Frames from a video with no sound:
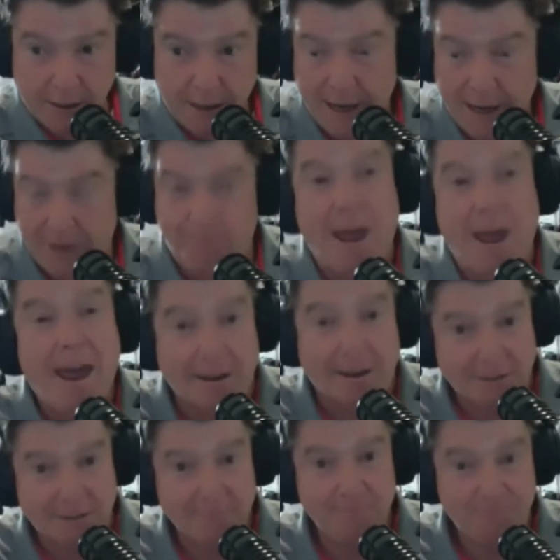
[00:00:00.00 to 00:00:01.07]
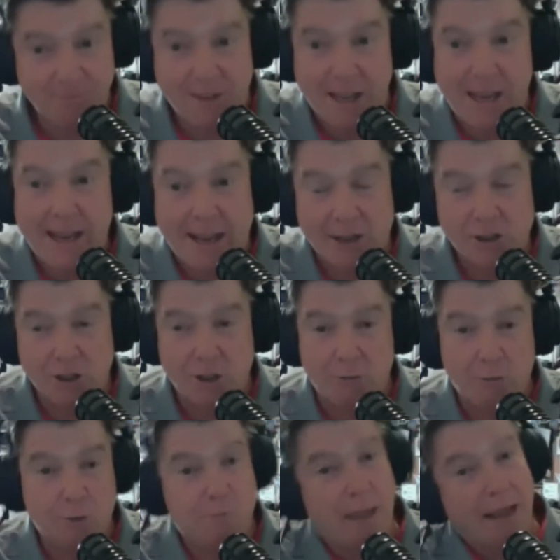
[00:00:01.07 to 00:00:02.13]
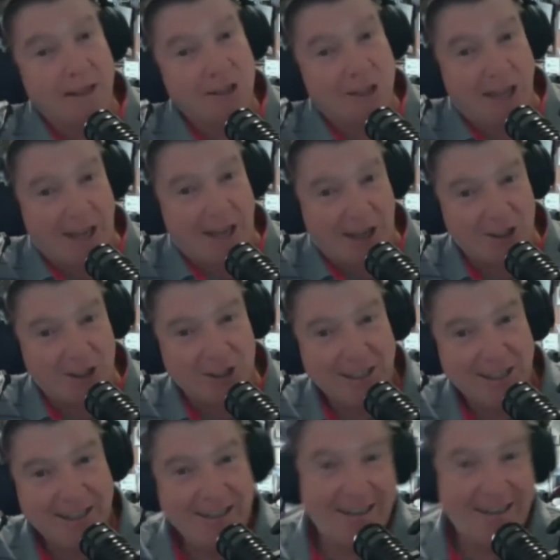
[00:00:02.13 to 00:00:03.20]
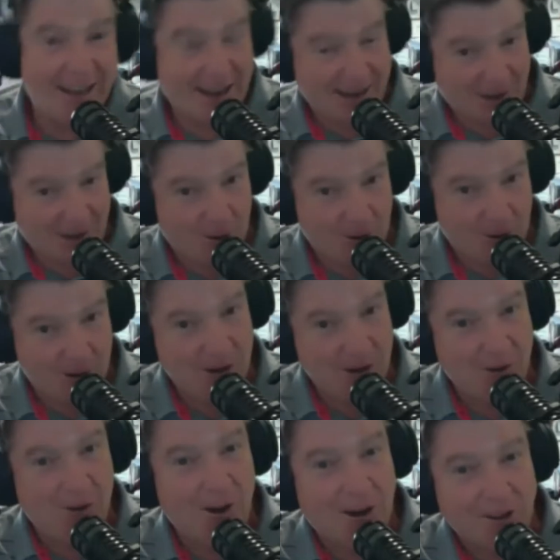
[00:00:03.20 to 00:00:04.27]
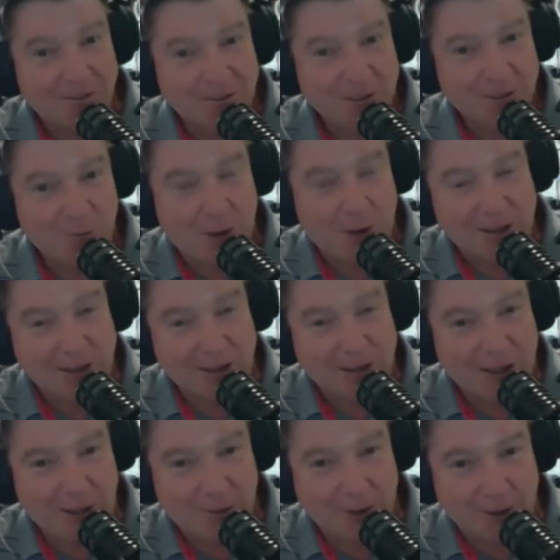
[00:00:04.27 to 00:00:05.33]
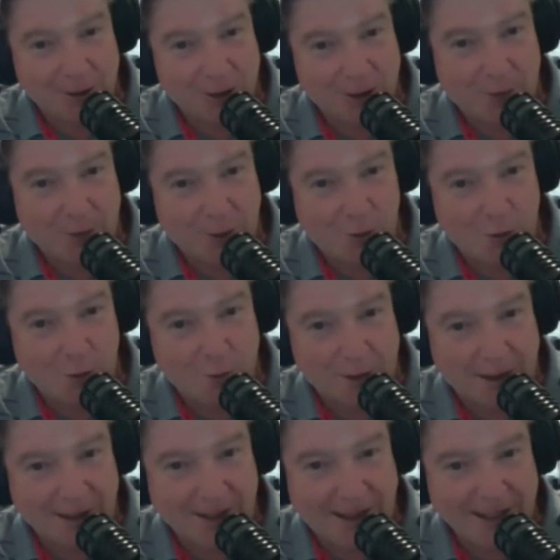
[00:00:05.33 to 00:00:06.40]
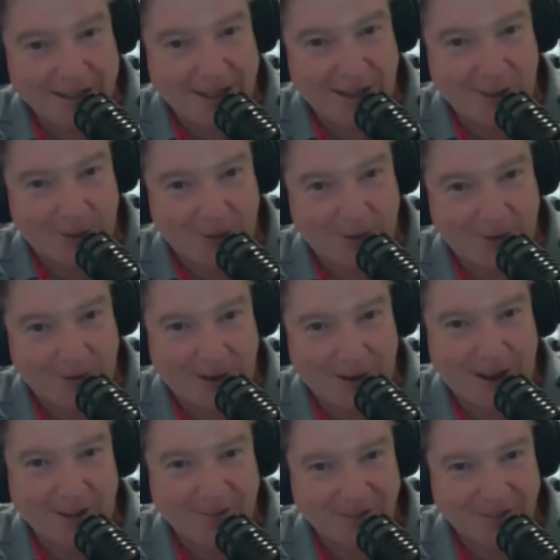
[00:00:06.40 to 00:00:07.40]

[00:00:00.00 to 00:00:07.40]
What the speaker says: in fact, he actually was backstage at Carnegie Hall to watch his hero, John McCormick, in 1935.